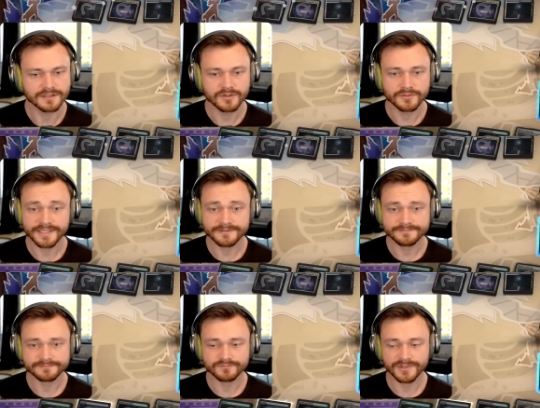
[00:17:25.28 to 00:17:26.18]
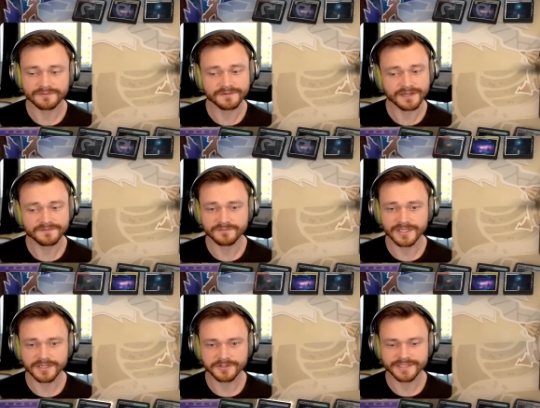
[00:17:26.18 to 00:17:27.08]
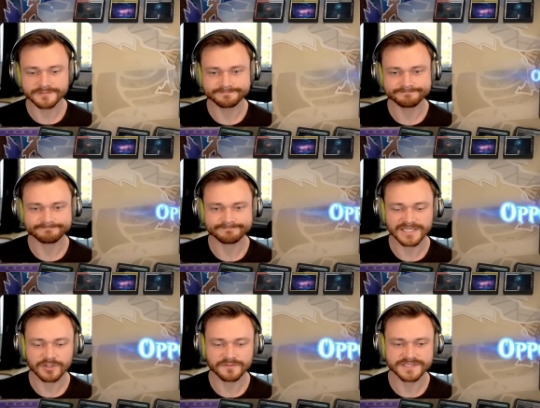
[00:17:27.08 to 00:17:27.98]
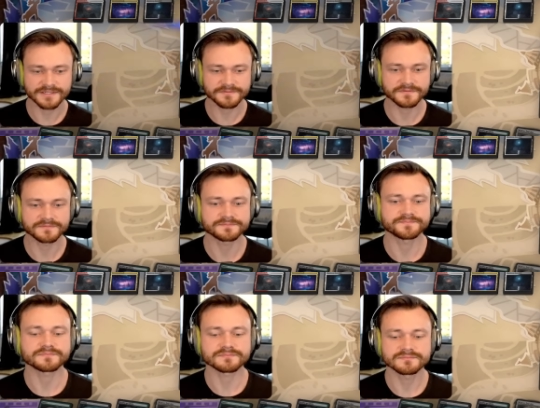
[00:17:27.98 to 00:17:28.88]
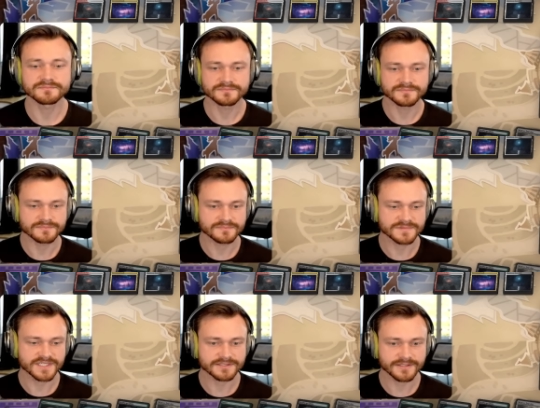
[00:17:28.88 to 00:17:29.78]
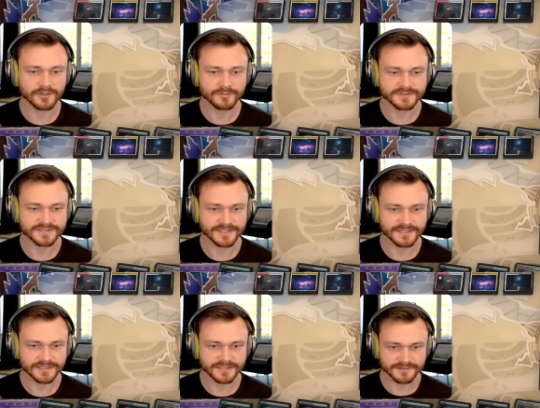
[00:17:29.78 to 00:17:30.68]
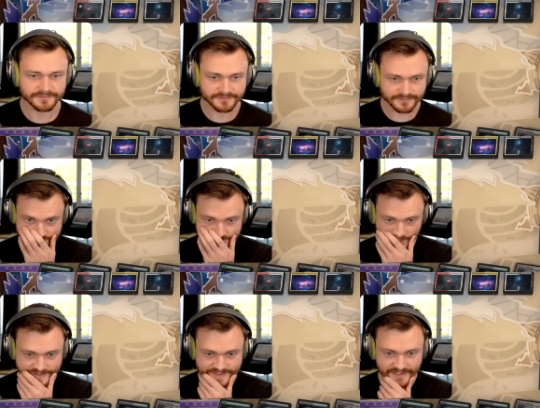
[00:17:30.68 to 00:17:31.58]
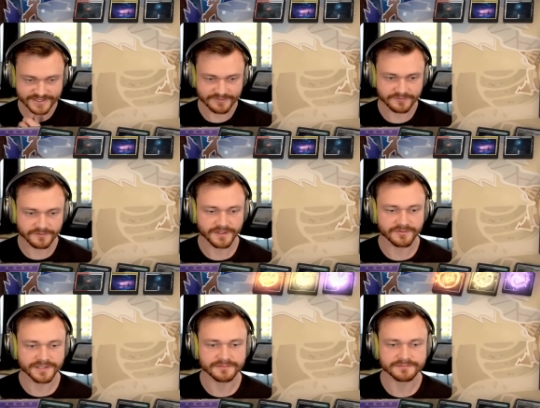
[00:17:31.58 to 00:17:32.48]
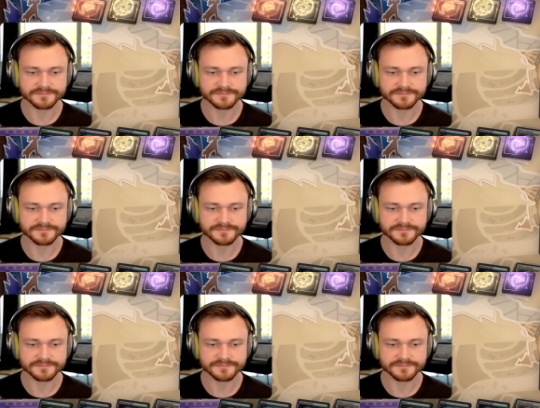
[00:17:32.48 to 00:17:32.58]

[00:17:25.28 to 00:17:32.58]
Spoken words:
Okay, we got a 5/5 blocker now. I don't know if it's enough. It's actually almost a 7/7 for Fight Rigging.